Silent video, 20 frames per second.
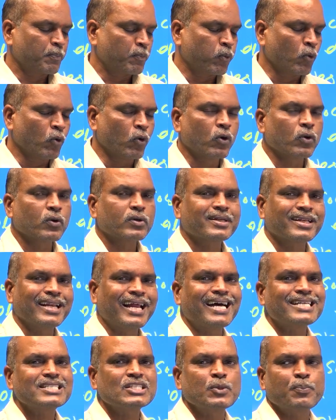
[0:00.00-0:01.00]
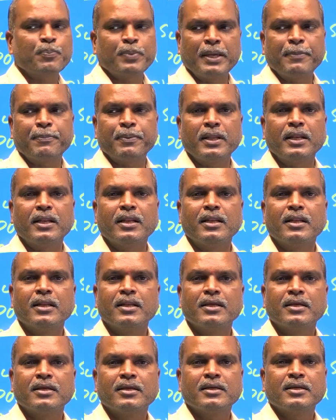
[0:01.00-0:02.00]
poor class people
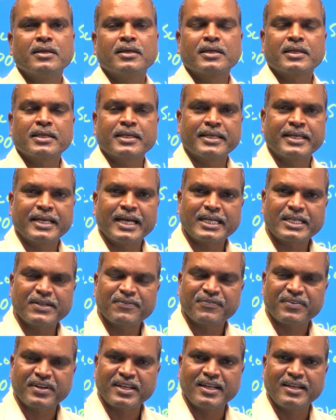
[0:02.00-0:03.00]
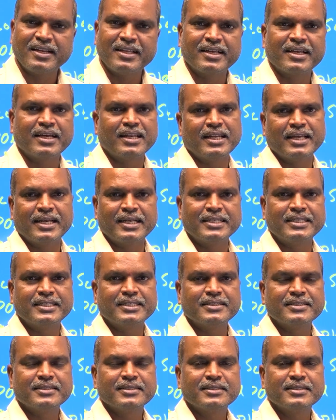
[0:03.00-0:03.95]
get free legal aid.